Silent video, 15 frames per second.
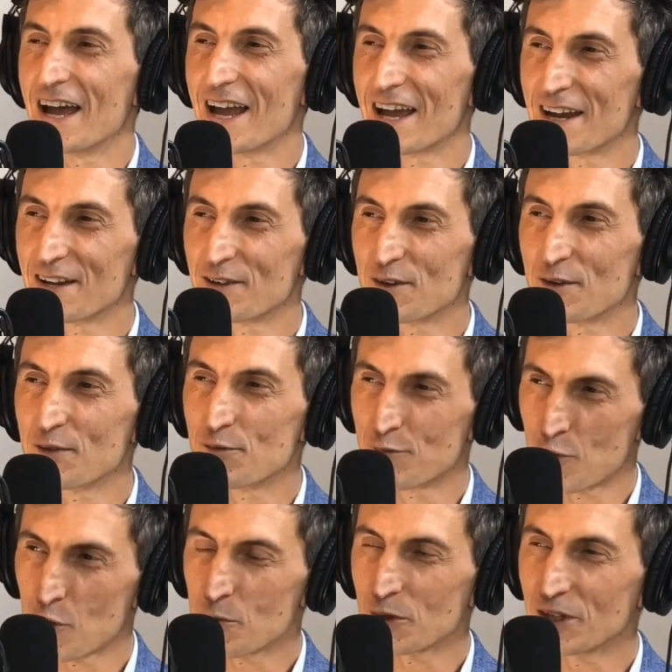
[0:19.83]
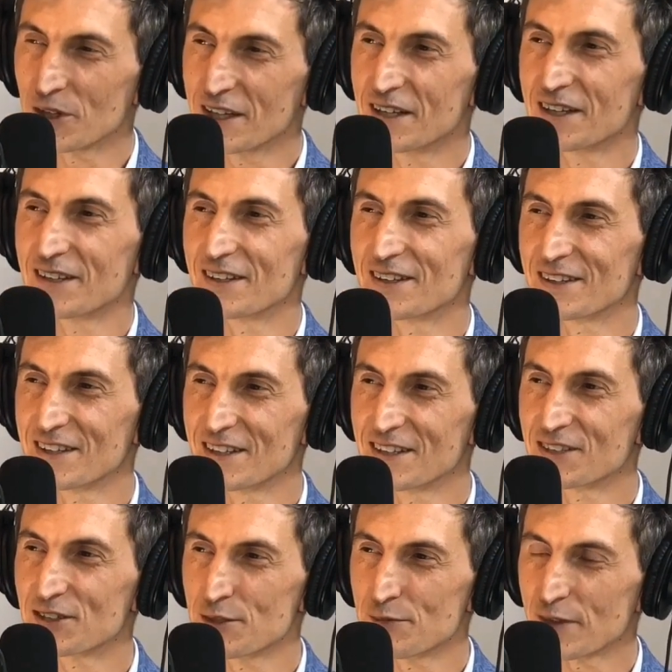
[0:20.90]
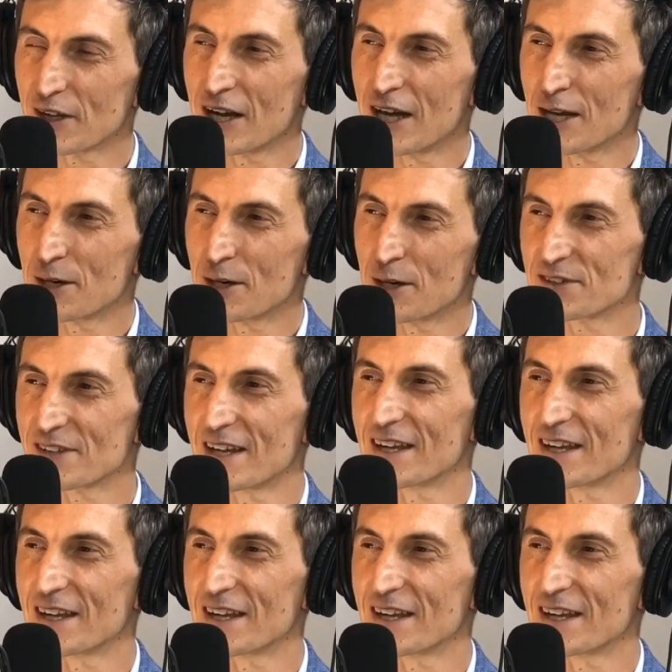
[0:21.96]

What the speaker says: and formerly the Chief Economist